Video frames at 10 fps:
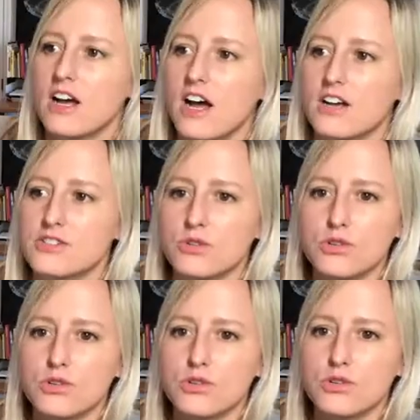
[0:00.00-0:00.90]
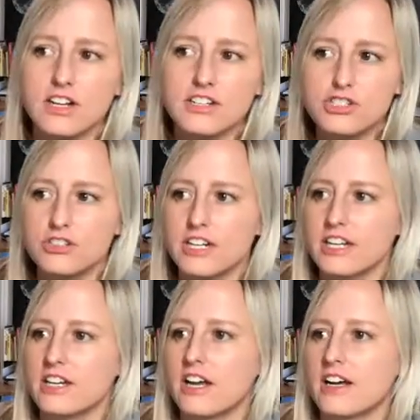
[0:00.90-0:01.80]
So graph
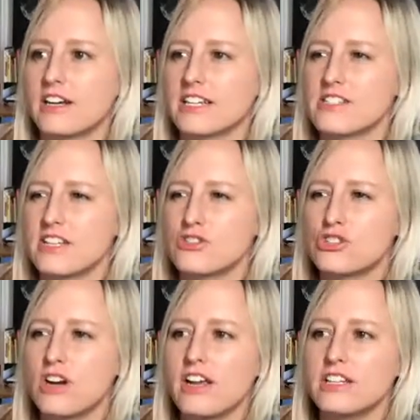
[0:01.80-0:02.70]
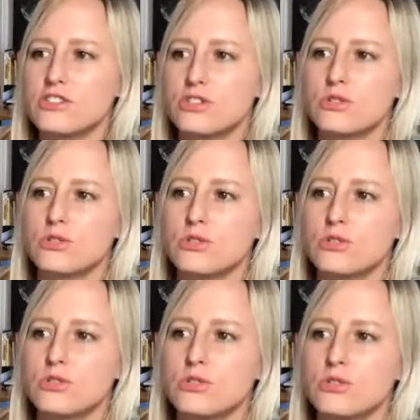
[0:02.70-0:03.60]
clustering is trying
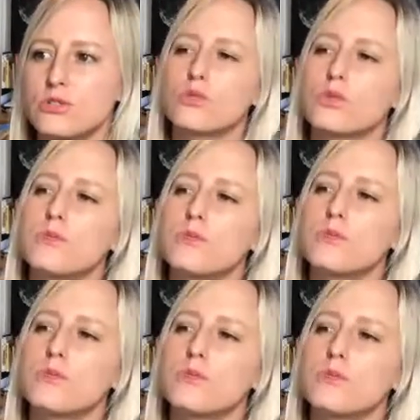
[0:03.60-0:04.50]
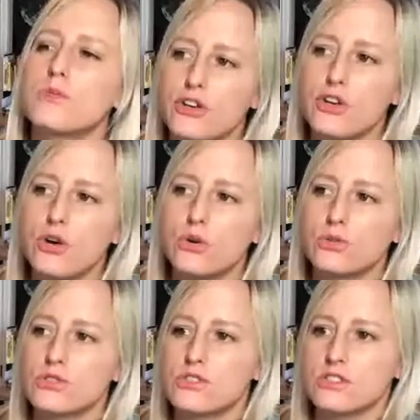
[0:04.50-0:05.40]
to group together the
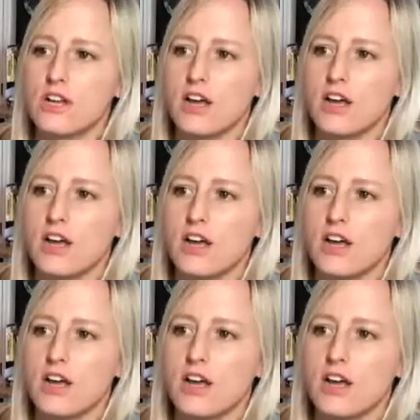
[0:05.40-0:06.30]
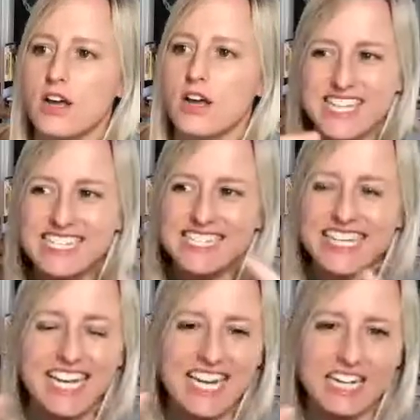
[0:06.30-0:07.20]
nodes so that we have densely
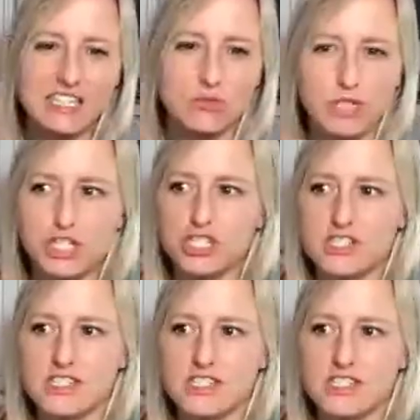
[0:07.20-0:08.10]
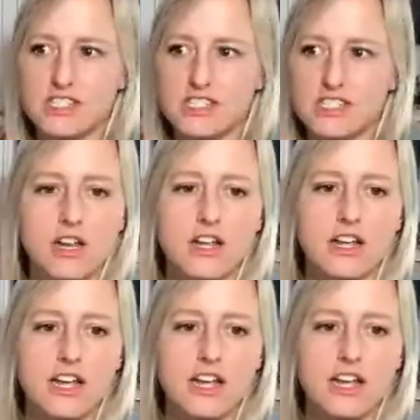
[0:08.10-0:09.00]
connected regions together.
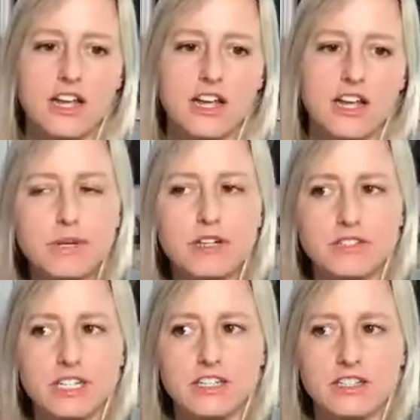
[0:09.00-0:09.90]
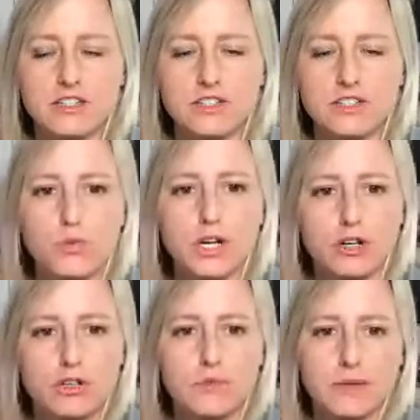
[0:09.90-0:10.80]
And typically, you want to
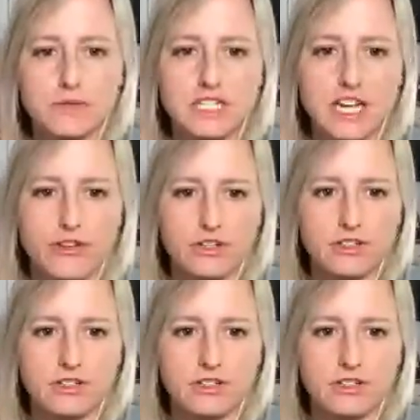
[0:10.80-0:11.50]
group them together